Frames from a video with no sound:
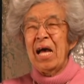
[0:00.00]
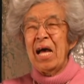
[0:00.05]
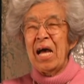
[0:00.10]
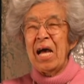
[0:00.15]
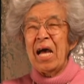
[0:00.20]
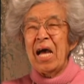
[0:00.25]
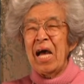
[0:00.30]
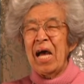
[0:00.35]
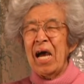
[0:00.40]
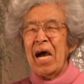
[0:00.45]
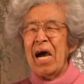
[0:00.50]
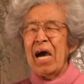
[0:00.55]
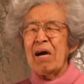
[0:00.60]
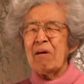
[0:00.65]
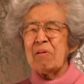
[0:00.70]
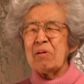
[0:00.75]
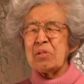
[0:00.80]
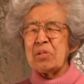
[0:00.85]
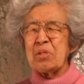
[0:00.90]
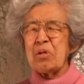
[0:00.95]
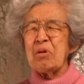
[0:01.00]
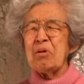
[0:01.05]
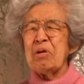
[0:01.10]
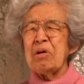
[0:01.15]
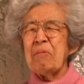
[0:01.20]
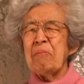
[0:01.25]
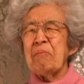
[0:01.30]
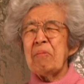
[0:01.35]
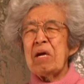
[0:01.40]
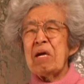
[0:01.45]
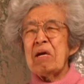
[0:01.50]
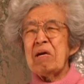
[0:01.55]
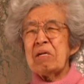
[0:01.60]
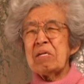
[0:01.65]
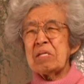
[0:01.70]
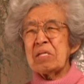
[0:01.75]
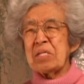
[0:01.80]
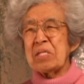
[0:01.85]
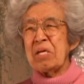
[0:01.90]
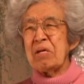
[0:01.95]
I was so embarrassed.
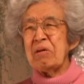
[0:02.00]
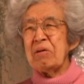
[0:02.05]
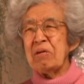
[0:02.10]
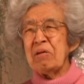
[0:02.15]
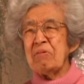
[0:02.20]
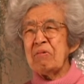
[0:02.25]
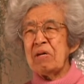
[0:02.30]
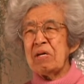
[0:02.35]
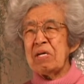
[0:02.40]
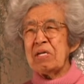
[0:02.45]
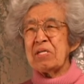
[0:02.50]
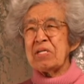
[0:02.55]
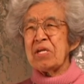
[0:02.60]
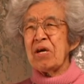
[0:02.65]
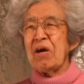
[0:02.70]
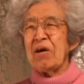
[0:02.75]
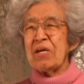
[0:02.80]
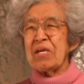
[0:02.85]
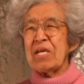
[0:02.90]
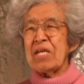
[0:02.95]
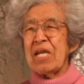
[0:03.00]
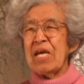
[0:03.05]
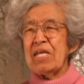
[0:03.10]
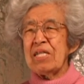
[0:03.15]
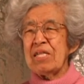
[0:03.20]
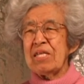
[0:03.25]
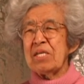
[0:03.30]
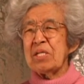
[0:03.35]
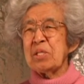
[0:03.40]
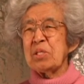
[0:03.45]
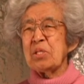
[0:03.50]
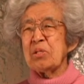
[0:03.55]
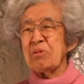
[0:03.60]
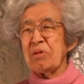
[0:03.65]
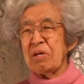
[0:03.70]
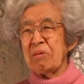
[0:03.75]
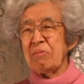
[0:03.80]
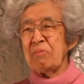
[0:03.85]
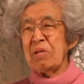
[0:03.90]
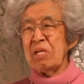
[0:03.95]
There he was talking like this to a
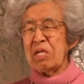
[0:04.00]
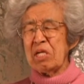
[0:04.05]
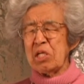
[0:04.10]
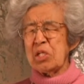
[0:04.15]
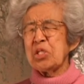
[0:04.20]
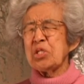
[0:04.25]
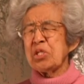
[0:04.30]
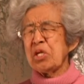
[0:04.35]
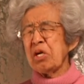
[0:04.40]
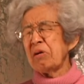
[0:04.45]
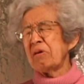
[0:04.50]
minister.